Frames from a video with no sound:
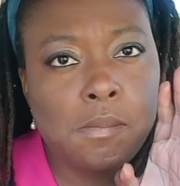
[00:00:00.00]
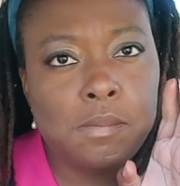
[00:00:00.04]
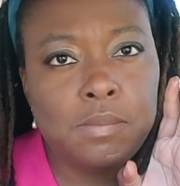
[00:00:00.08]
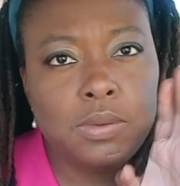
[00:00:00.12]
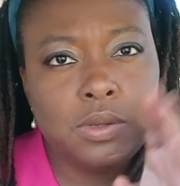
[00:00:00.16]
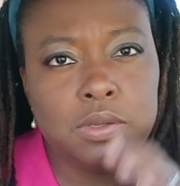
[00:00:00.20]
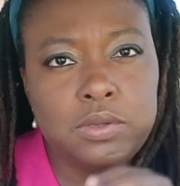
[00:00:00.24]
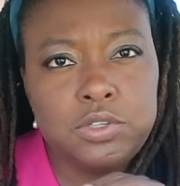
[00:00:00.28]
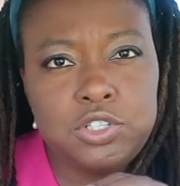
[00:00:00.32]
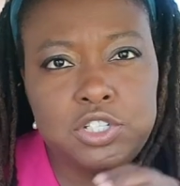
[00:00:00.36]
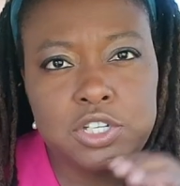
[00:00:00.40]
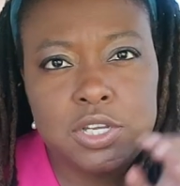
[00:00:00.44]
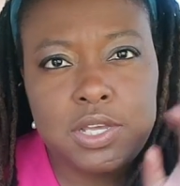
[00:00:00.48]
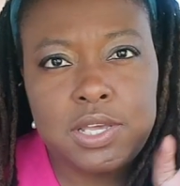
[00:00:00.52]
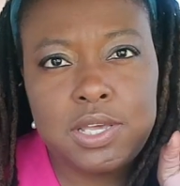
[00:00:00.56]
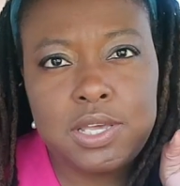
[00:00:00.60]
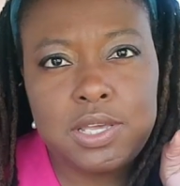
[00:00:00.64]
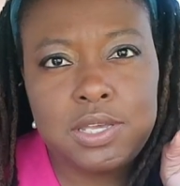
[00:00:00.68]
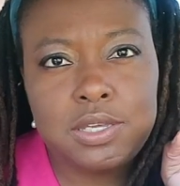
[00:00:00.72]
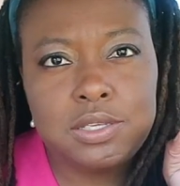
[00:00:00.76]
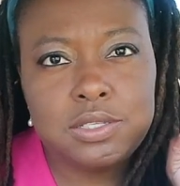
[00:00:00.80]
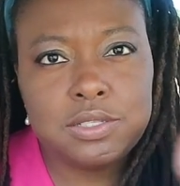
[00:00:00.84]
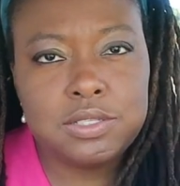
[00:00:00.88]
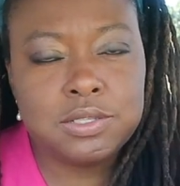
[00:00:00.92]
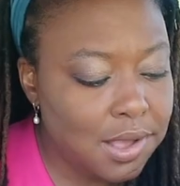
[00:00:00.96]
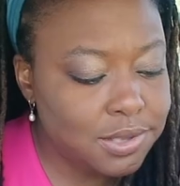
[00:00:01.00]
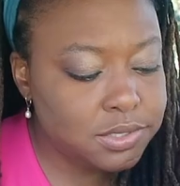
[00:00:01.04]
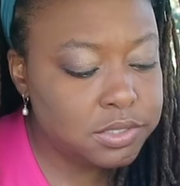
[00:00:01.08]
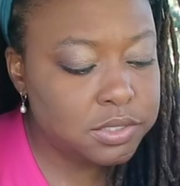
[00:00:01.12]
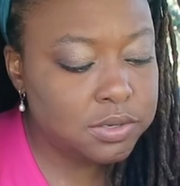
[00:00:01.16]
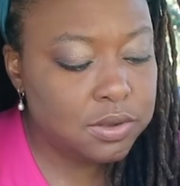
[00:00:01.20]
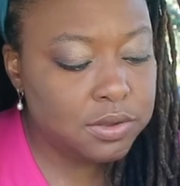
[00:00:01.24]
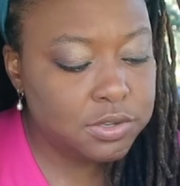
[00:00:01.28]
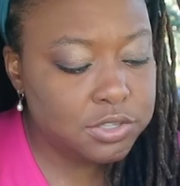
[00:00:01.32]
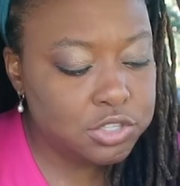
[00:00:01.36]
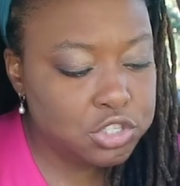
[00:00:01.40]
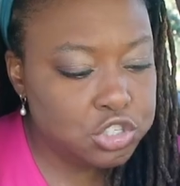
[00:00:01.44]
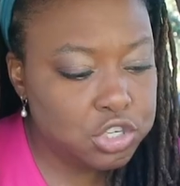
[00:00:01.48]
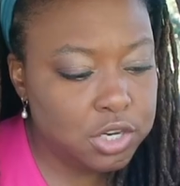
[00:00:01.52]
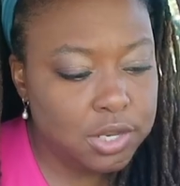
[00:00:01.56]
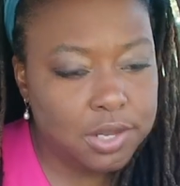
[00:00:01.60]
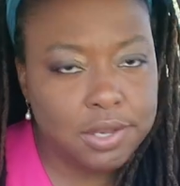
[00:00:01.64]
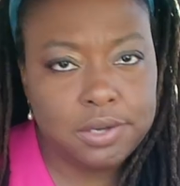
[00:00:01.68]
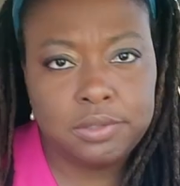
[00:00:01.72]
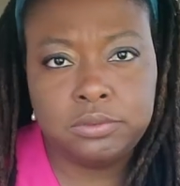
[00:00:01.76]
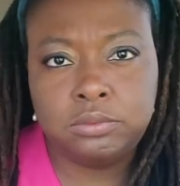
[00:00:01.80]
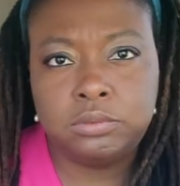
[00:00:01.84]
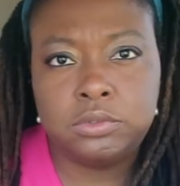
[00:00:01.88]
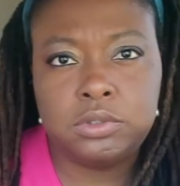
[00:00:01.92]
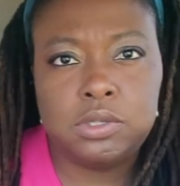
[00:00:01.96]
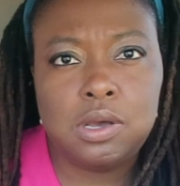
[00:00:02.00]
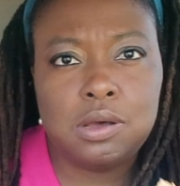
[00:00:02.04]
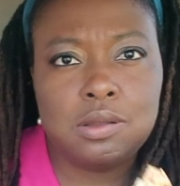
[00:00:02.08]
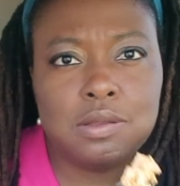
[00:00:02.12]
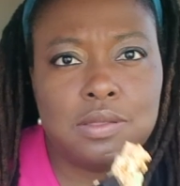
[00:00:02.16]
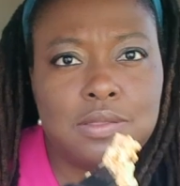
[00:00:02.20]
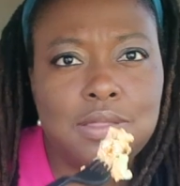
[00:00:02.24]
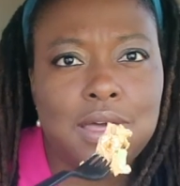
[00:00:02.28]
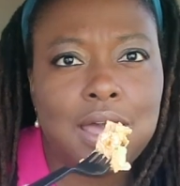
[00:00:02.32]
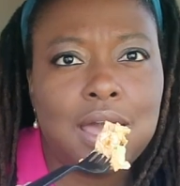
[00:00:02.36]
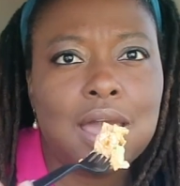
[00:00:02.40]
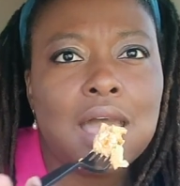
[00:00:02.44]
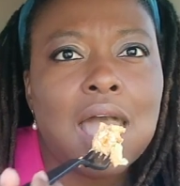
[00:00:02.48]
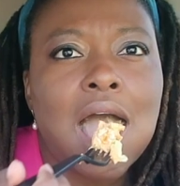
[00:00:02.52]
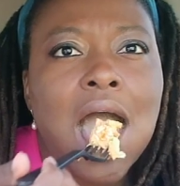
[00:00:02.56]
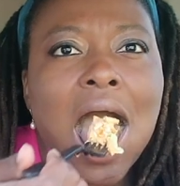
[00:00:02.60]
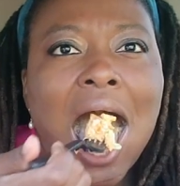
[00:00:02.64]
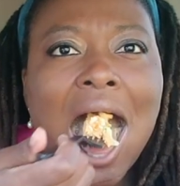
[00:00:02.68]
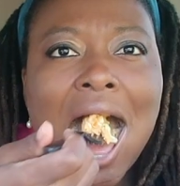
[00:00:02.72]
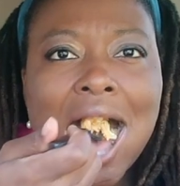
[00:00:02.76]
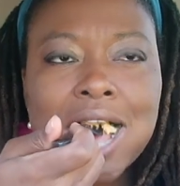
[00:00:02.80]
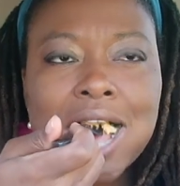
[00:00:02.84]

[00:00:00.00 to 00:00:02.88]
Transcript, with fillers: blue cheese, hot sauce, chicken, all of that.